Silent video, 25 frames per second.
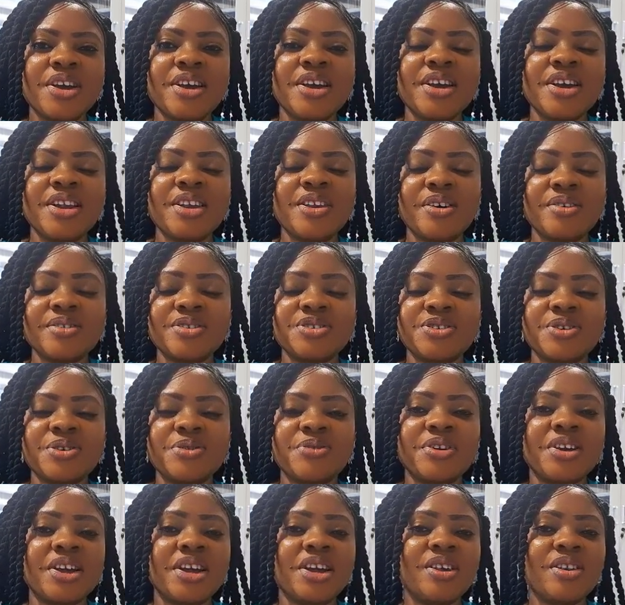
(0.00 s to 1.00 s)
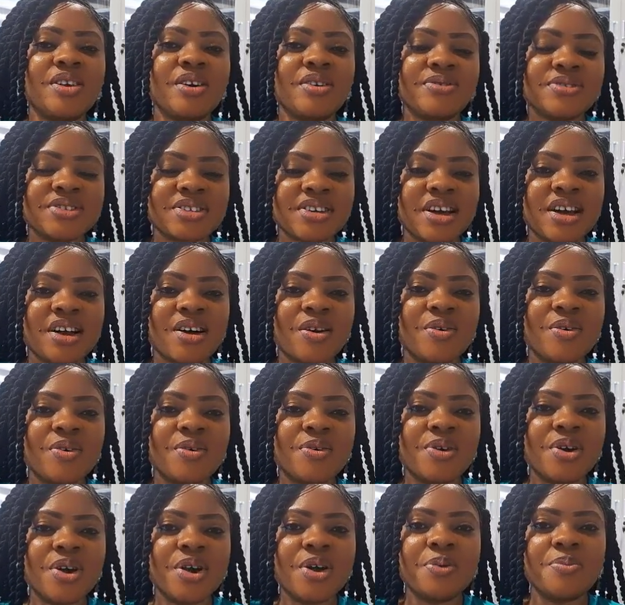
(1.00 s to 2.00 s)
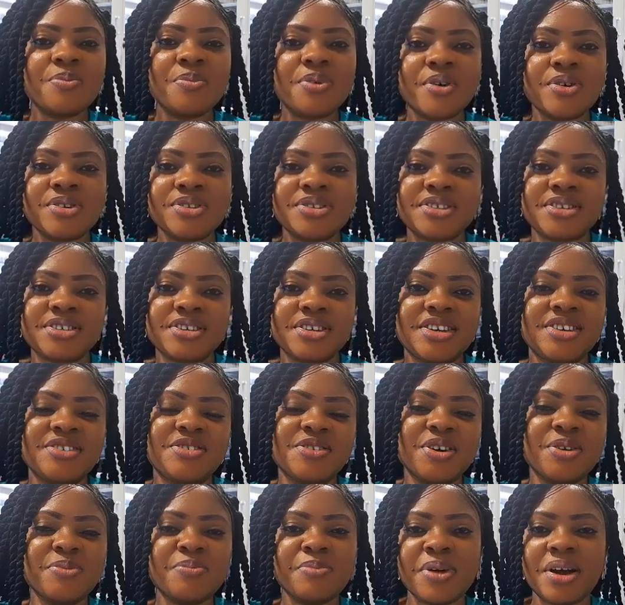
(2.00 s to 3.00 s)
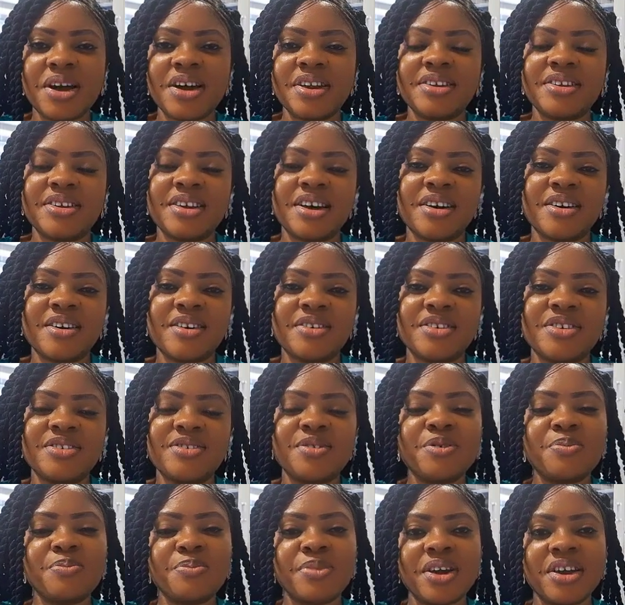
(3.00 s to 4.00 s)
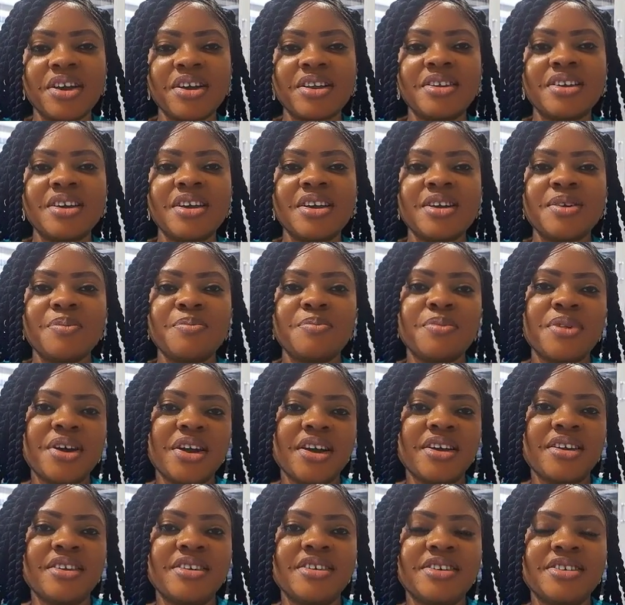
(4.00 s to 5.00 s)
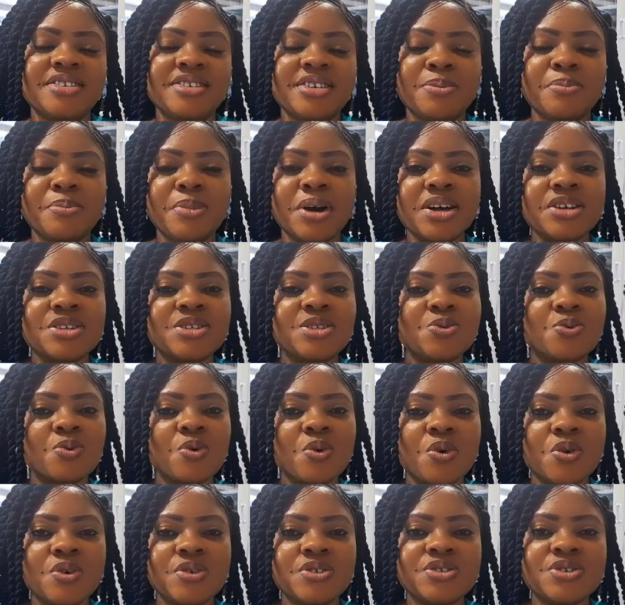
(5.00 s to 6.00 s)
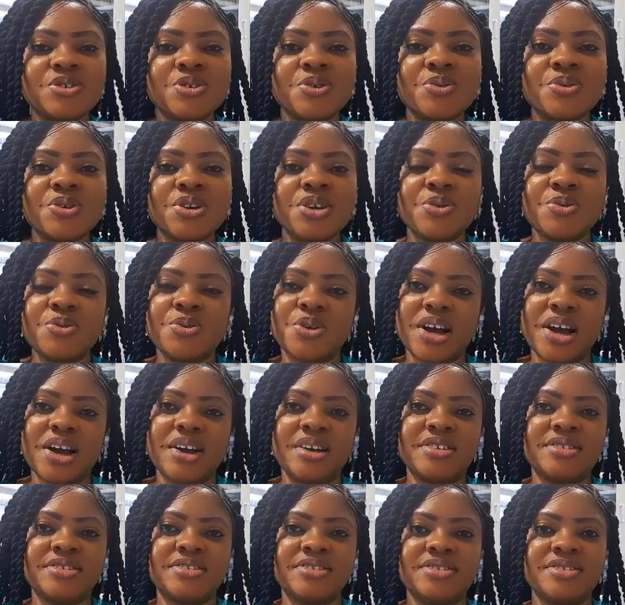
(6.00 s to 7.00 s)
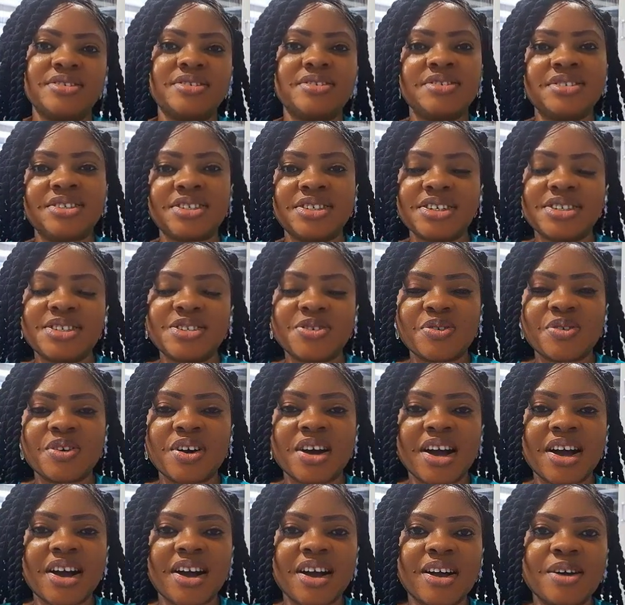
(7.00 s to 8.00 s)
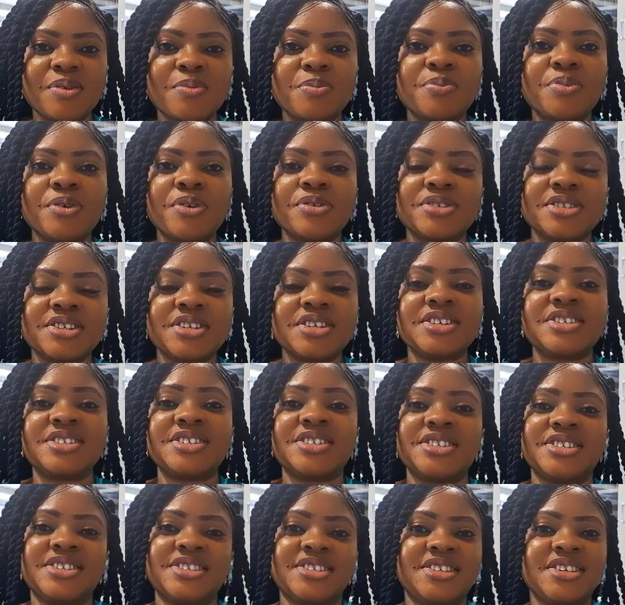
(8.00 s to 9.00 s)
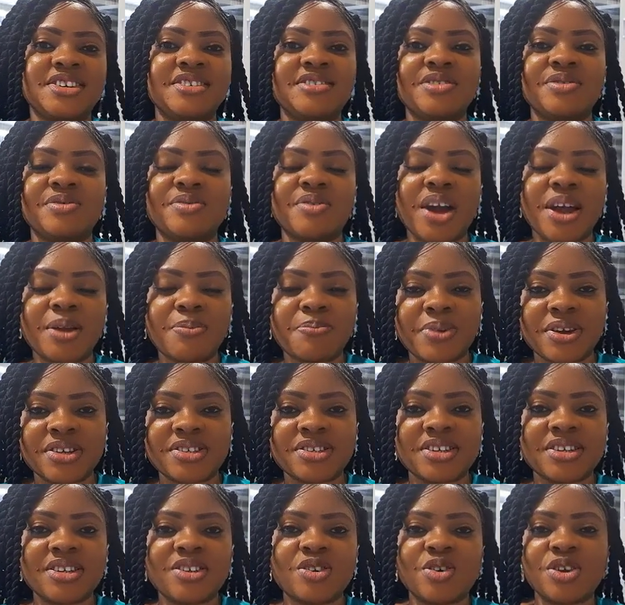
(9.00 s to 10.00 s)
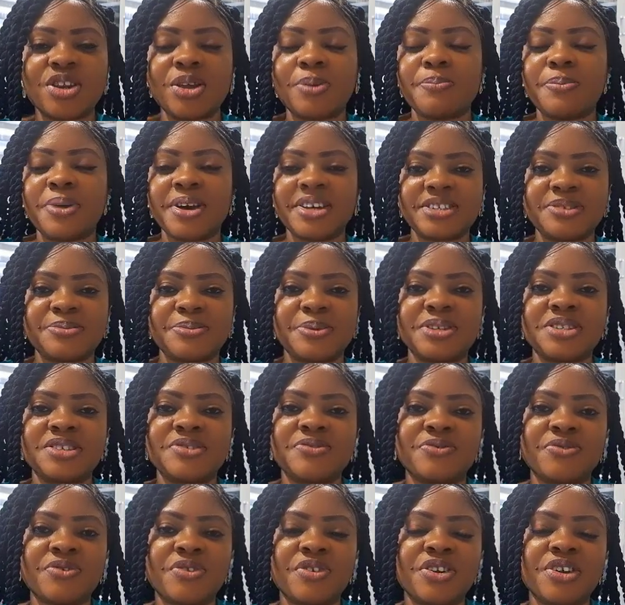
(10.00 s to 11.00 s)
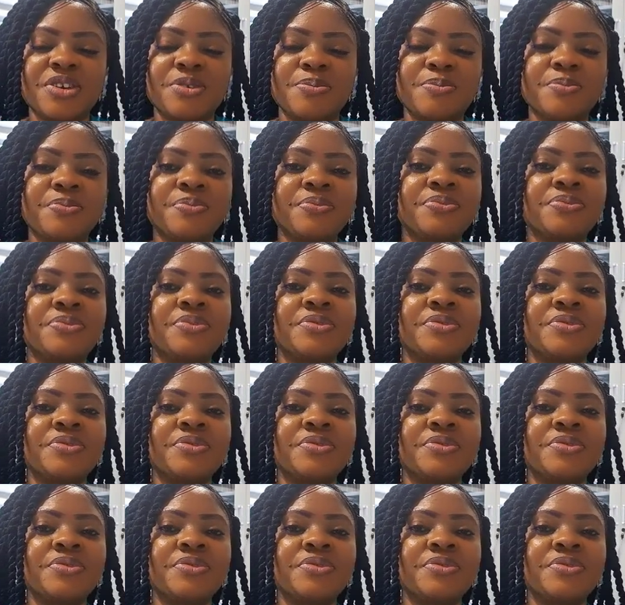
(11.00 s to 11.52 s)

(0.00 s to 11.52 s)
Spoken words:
he loves her, but you know man now, you know men. Man is a man's word, so he can cheat on her, but if she's still the right person or the best person for him,